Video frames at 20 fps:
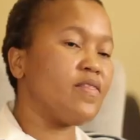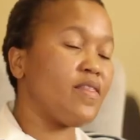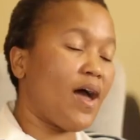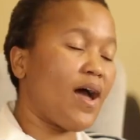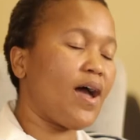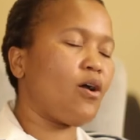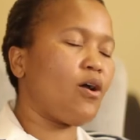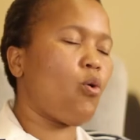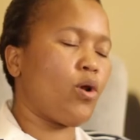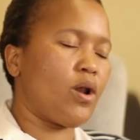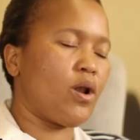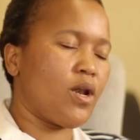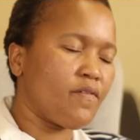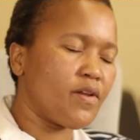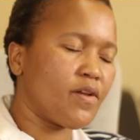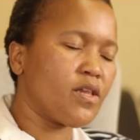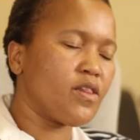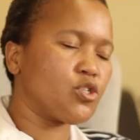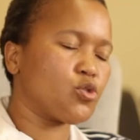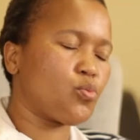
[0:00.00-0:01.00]
the High Court and
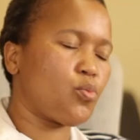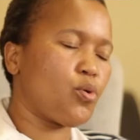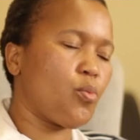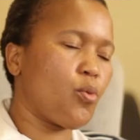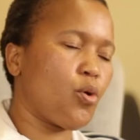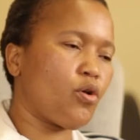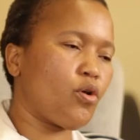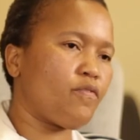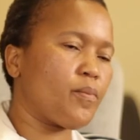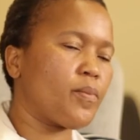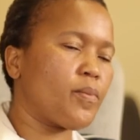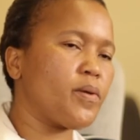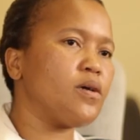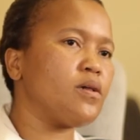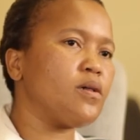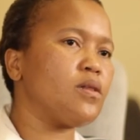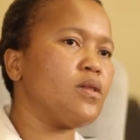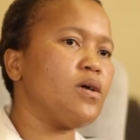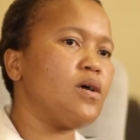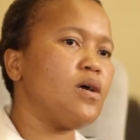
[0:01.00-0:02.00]
even in the Supreme Court of
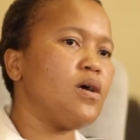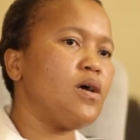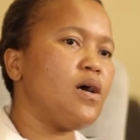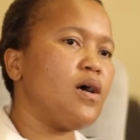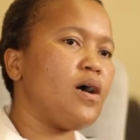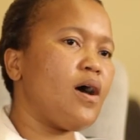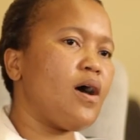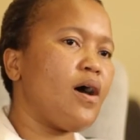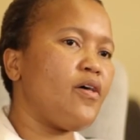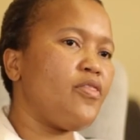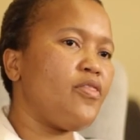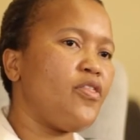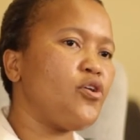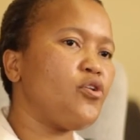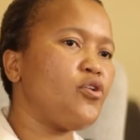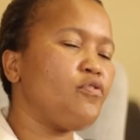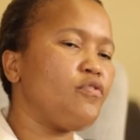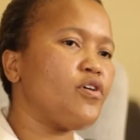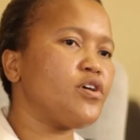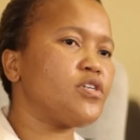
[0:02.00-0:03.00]
Appeal. The
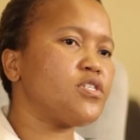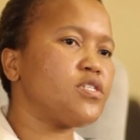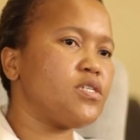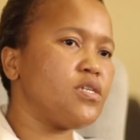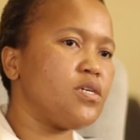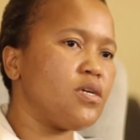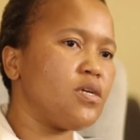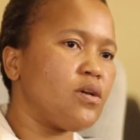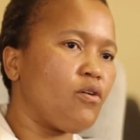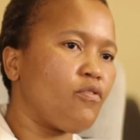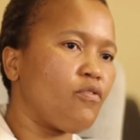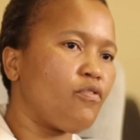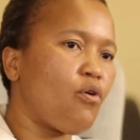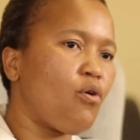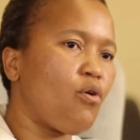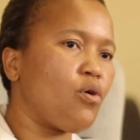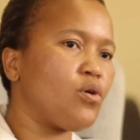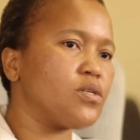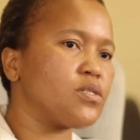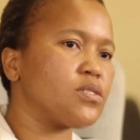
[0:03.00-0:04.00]
university, of
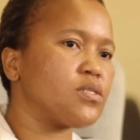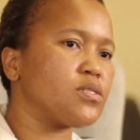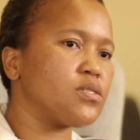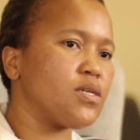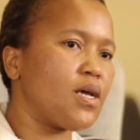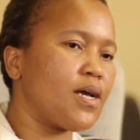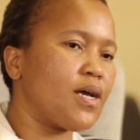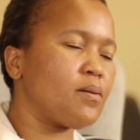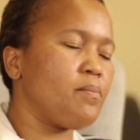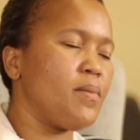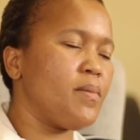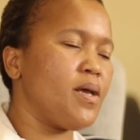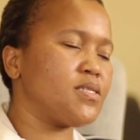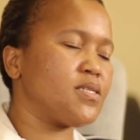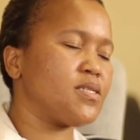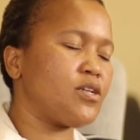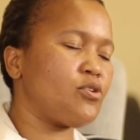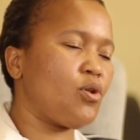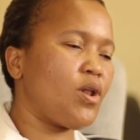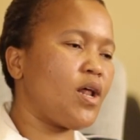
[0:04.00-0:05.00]
course, admits
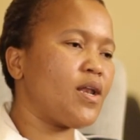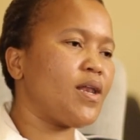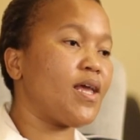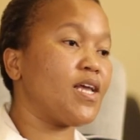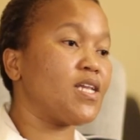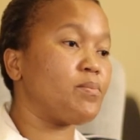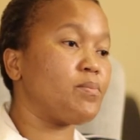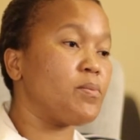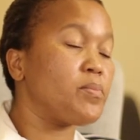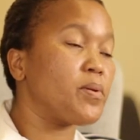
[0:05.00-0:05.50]
that Yolanda had been